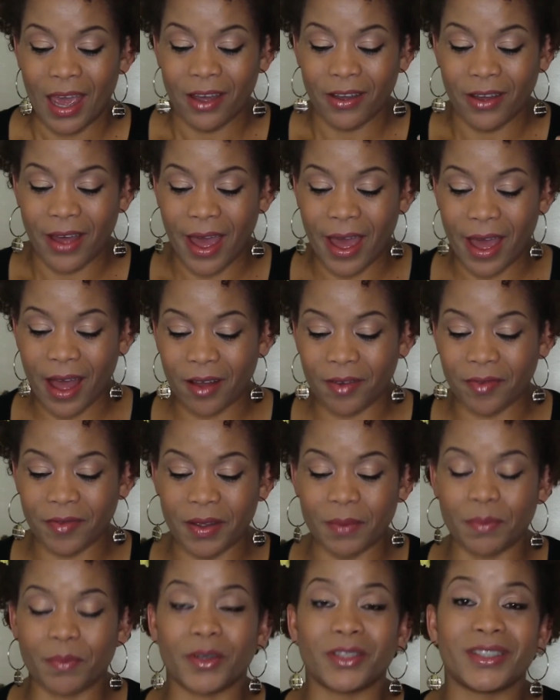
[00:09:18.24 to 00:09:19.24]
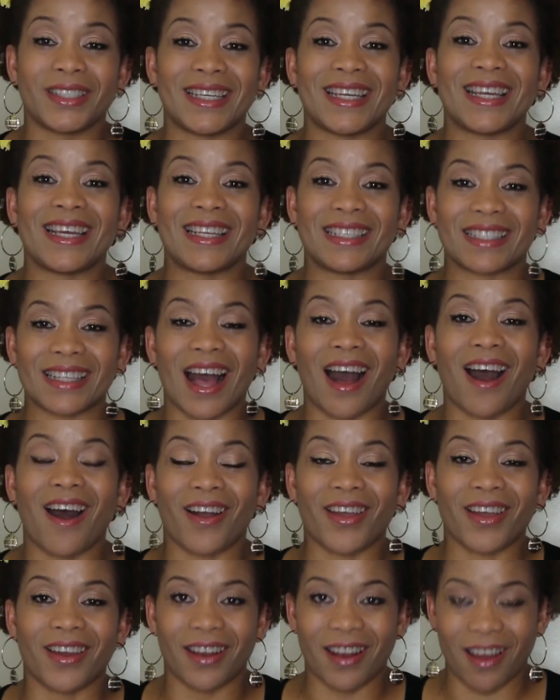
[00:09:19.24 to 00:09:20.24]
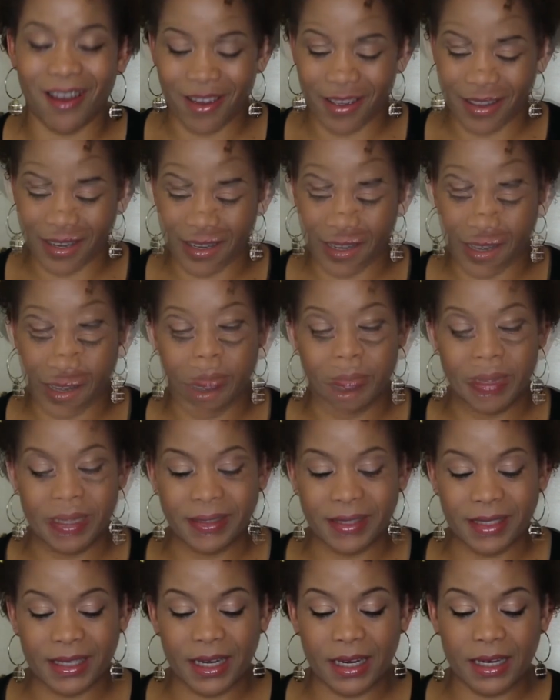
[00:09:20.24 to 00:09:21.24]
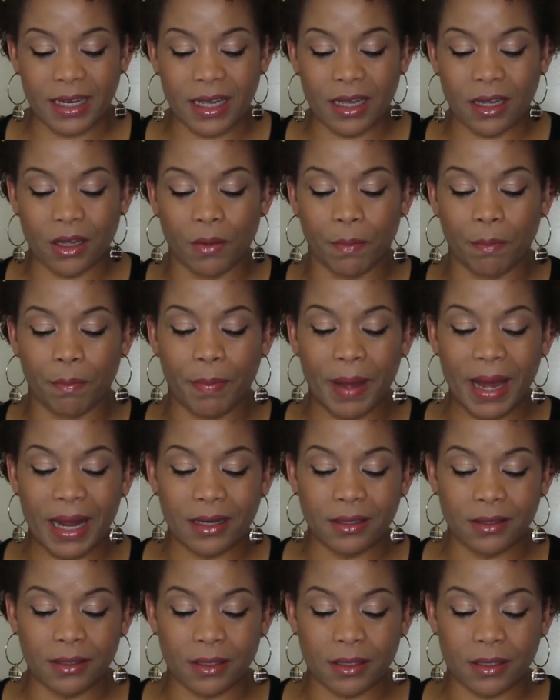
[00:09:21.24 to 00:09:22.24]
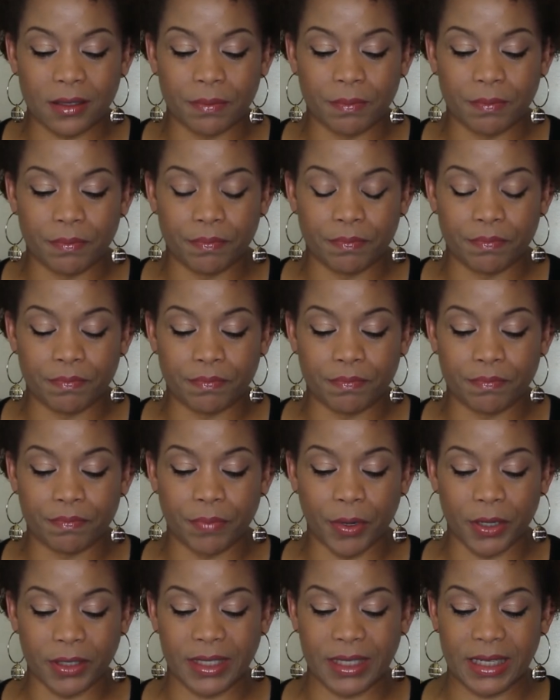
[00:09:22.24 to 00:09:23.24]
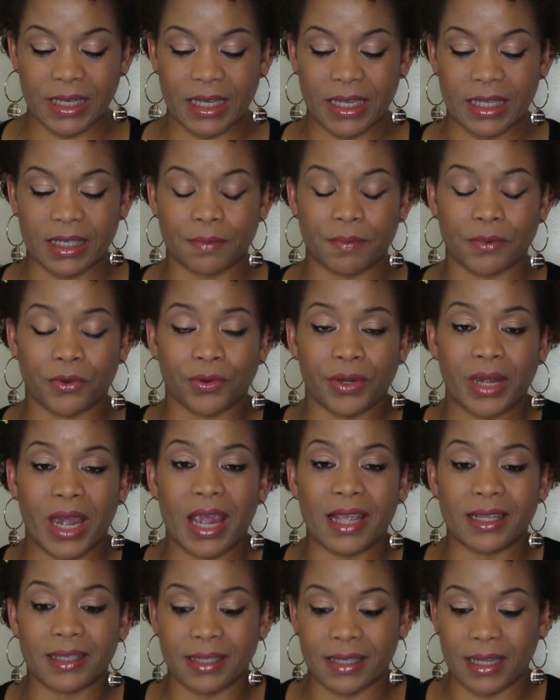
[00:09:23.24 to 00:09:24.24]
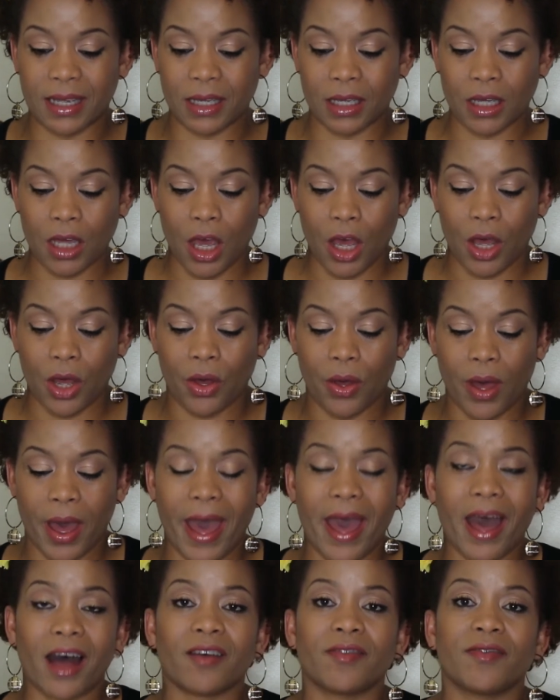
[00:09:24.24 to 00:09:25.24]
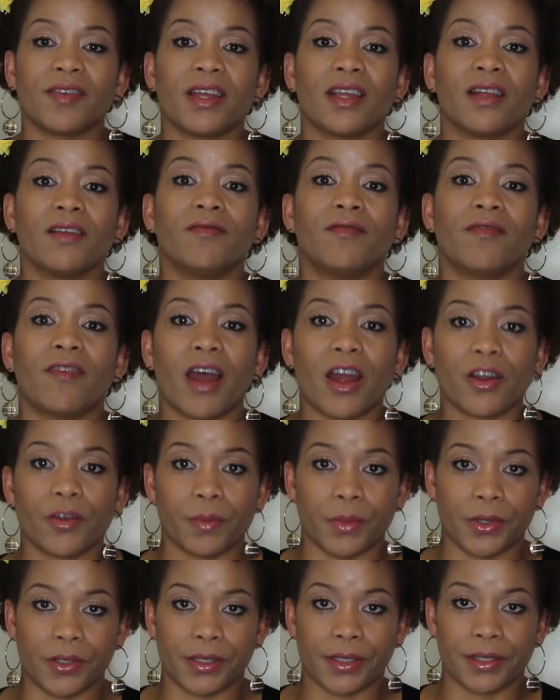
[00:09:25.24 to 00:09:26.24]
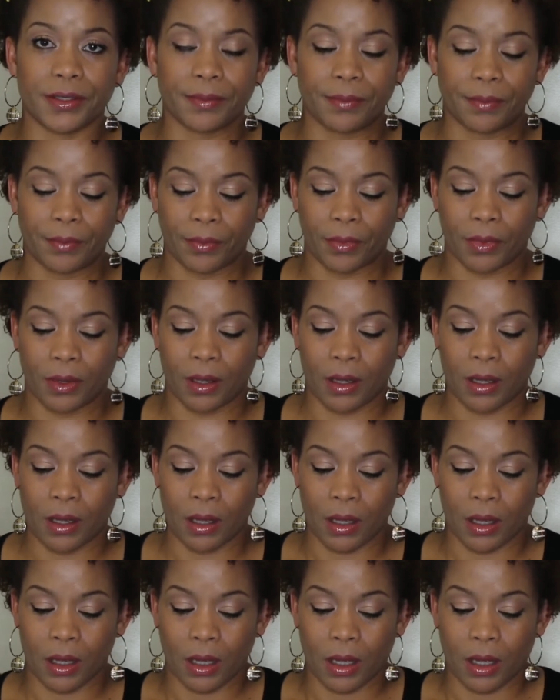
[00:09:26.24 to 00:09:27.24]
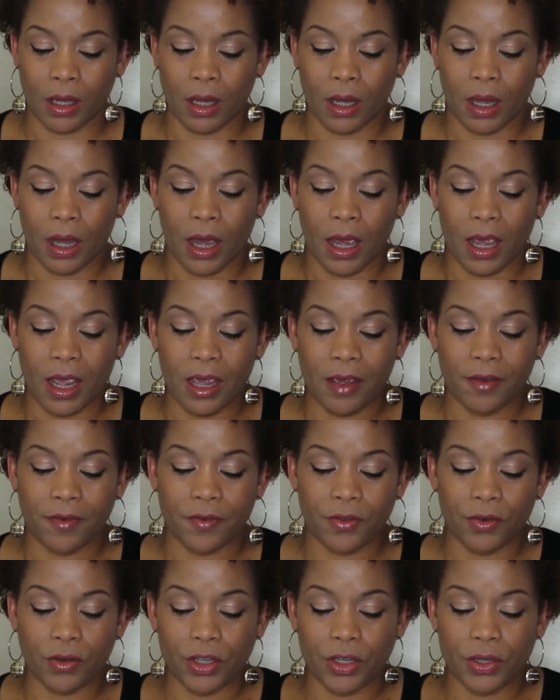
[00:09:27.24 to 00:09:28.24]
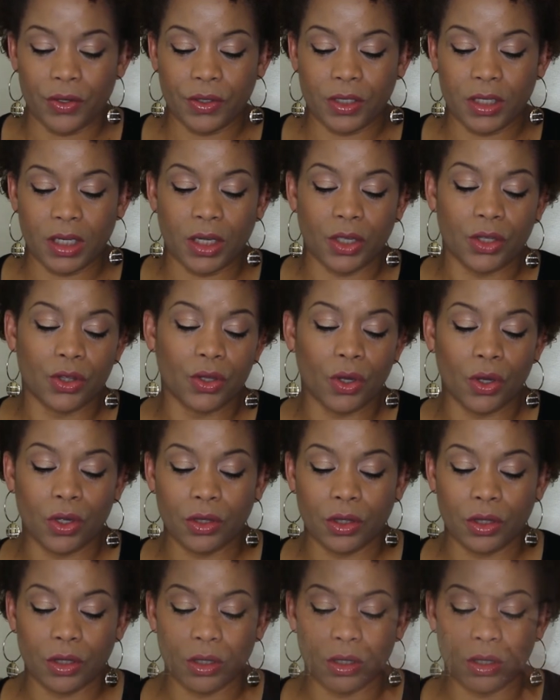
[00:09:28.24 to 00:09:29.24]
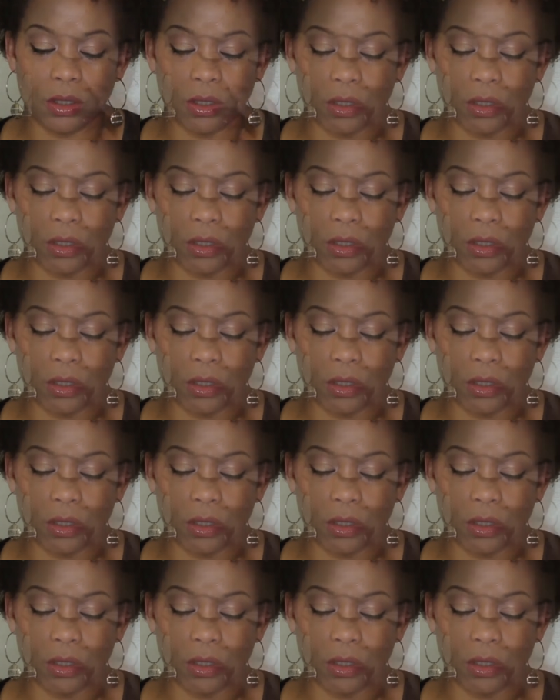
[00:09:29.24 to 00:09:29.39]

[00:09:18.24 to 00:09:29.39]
A healthy body is alkaline. Maintaining a balanced body is creating a healthy environment. If you're using a non-pH